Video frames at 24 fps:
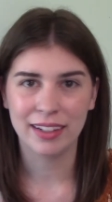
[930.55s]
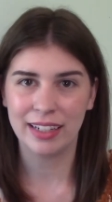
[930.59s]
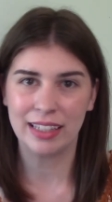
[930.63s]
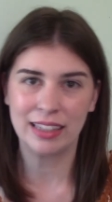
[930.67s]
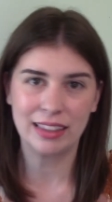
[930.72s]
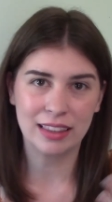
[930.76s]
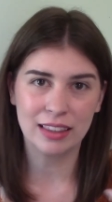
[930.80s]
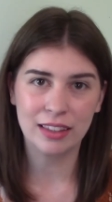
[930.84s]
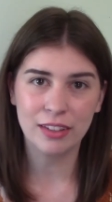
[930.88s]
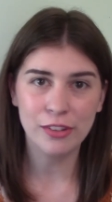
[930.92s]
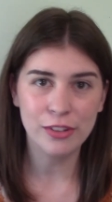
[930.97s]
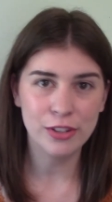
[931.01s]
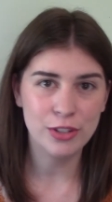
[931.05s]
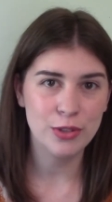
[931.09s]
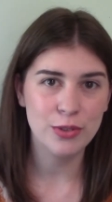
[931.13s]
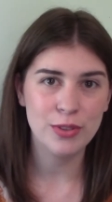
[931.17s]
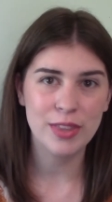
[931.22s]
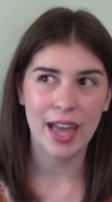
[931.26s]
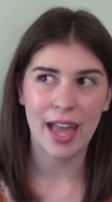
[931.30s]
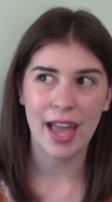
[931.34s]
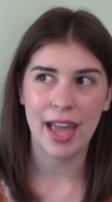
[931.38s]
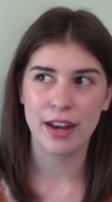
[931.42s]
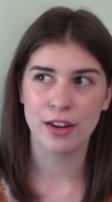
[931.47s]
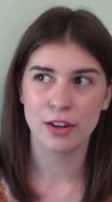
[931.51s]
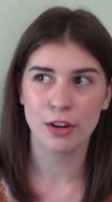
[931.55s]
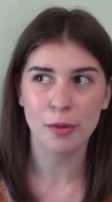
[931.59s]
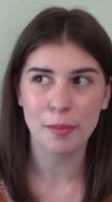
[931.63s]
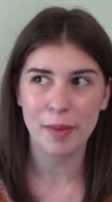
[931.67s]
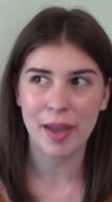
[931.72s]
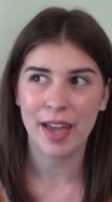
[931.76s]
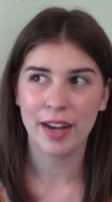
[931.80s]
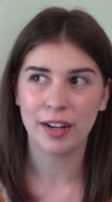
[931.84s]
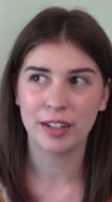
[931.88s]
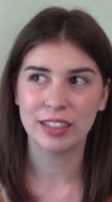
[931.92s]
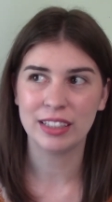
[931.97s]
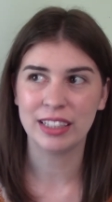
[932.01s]
Like, they'll do that no
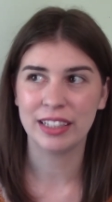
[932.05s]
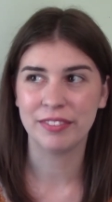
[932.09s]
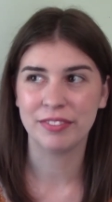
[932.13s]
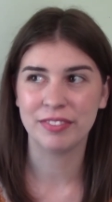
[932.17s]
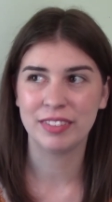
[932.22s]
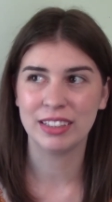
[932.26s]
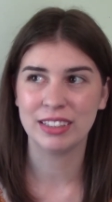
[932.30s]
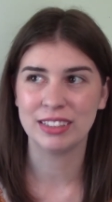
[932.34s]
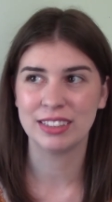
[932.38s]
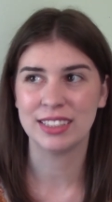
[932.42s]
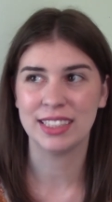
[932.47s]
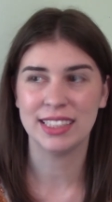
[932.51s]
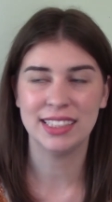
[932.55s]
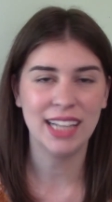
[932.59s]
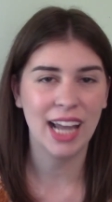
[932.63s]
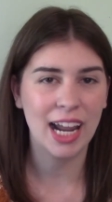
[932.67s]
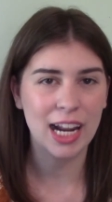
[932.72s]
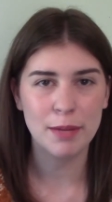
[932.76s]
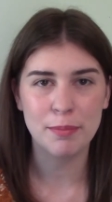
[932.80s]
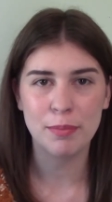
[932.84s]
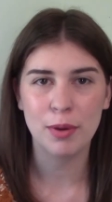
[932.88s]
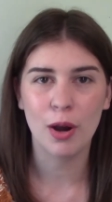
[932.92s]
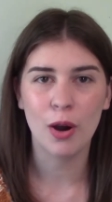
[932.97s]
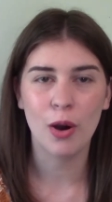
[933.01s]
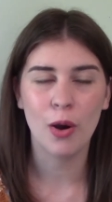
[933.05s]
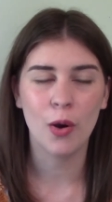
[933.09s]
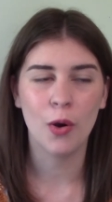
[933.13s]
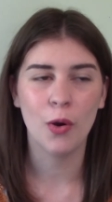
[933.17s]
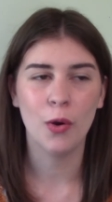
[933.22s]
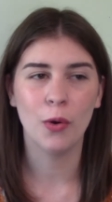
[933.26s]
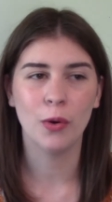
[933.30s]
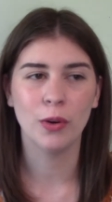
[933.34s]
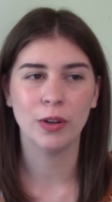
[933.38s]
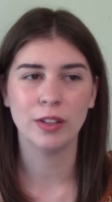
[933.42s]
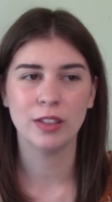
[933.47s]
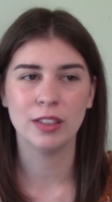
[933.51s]
matter if there's a
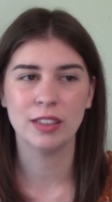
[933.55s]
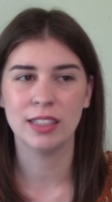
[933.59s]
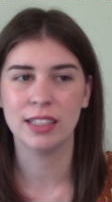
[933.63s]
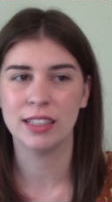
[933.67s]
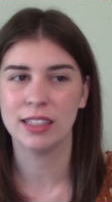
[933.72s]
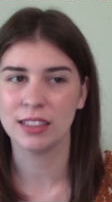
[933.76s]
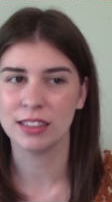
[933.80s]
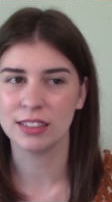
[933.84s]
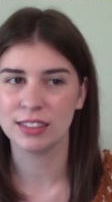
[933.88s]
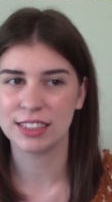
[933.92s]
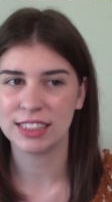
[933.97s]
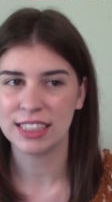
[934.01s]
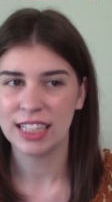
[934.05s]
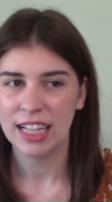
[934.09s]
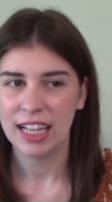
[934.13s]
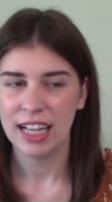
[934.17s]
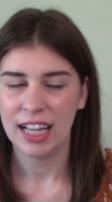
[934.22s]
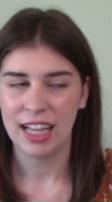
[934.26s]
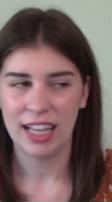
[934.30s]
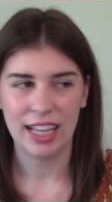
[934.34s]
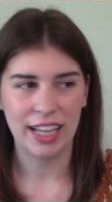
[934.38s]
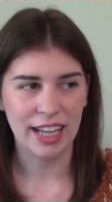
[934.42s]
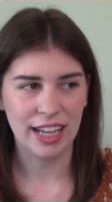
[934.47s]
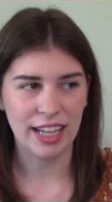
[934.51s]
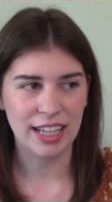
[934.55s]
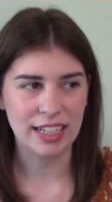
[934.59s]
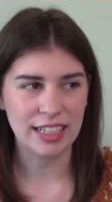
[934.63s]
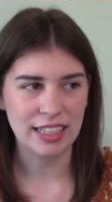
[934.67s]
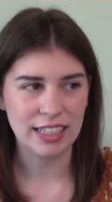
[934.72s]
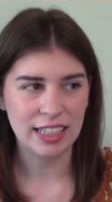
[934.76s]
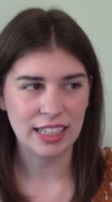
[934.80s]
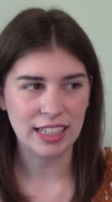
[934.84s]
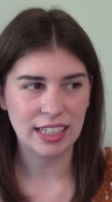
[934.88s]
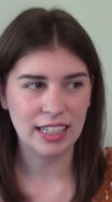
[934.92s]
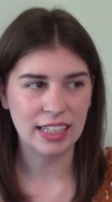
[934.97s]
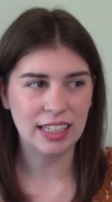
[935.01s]
typo or there's
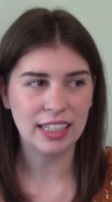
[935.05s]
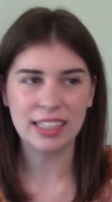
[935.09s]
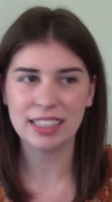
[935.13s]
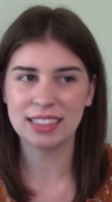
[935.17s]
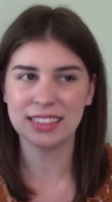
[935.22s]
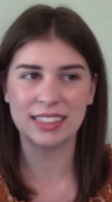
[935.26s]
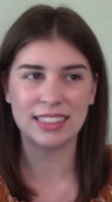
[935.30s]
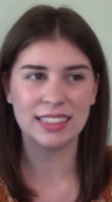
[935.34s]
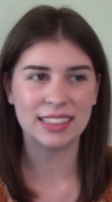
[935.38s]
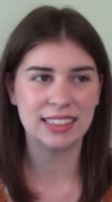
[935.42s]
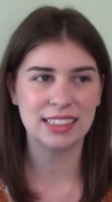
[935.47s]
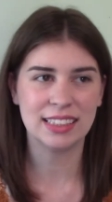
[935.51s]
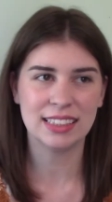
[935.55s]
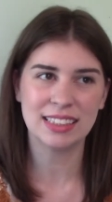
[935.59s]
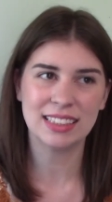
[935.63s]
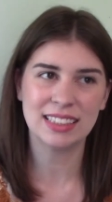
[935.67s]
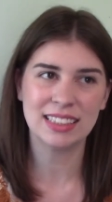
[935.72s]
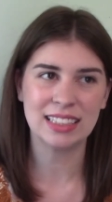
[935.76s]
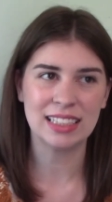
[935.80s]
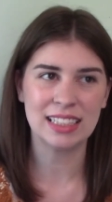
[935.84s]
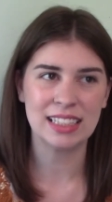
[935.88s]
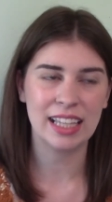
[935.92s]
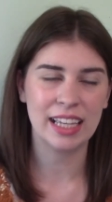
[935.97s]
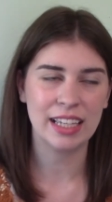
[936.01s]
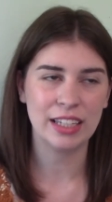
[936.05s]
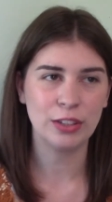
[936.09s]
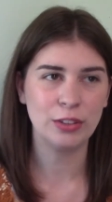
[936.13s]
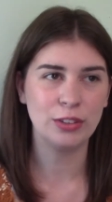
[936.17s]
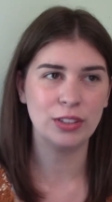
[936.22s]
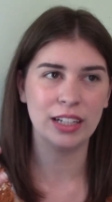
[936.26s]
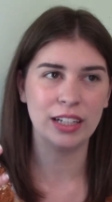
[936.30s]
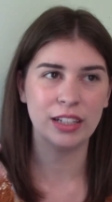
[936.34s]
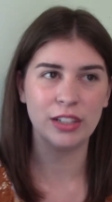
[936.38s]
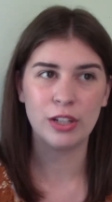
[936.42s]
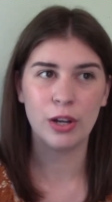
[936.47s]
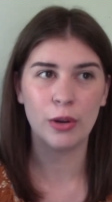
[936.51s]
an inconsistency that you
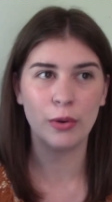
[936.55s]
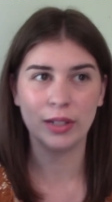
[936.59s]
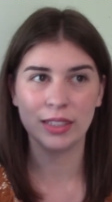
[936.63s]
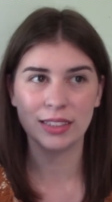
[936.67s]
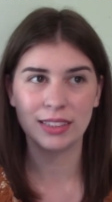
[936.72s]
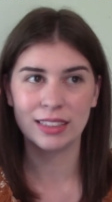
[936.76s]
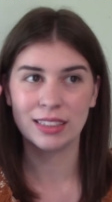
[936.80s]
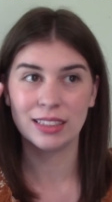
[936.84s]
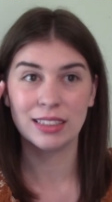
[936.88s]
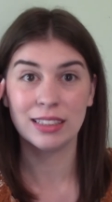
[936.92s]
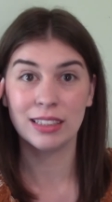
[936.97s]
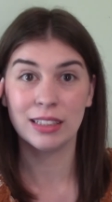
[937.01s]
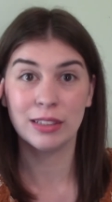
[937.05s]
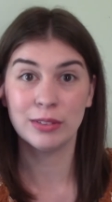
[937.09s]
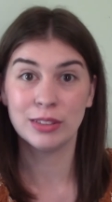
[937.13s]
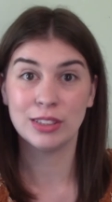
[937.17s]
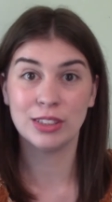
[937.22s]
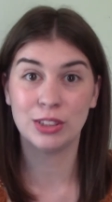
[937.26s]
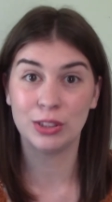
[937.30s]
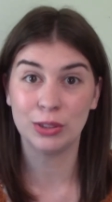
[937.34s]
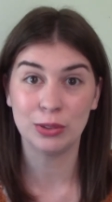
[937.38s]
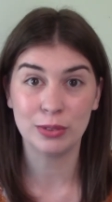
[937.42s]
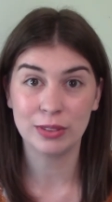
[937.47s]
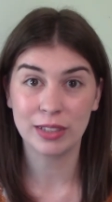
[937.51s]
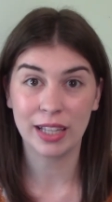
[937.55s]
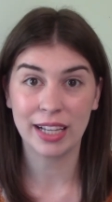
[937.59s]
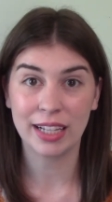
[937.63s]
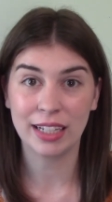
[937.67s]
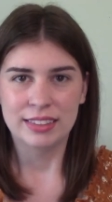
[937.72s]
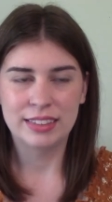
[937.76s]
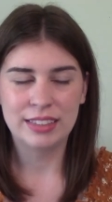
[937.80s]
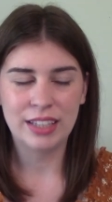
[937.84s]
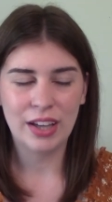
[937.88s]
didn't notice until it was too late.